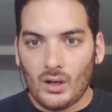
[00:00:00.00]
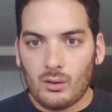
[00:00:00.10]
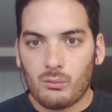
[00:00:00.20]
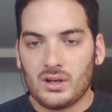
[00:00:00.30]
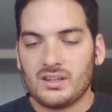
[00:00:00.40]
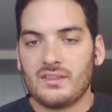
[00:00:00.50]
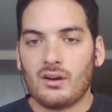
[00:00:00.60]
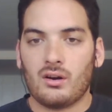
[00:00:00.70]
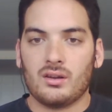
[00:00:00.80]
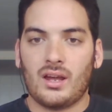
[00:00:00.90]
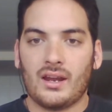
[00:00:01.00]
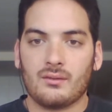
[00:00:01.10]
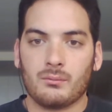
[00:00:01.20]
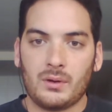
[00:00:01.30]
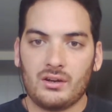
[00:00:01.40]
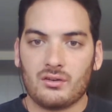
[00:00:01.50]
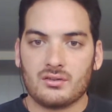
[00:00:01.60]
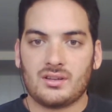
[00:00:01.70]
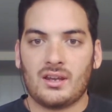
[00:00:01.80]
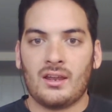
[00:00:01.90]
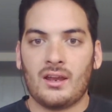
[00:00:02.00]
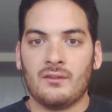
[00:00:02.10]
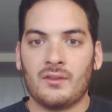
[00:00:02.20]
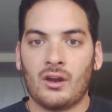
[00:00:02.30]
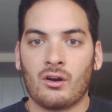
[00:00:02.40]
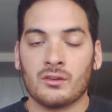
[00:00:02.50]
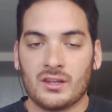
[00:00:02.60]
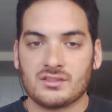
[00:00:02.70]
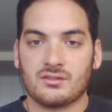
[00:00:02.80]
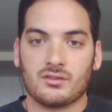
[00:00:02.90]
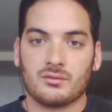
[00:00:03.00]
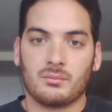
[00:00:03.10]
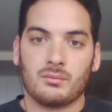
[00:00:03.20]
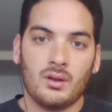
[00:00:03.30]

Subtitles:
really there are like readers and there are listeners.